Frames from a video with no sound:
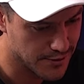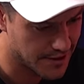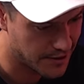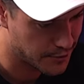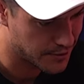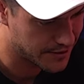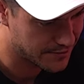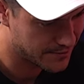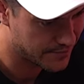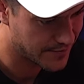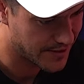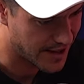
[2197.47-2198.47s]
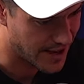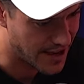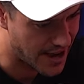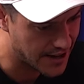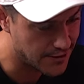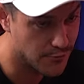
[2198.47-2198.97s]
was another one. Uh,
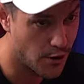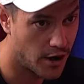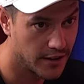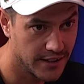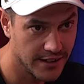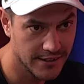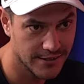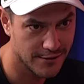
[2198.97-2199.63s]
Aiden Riley.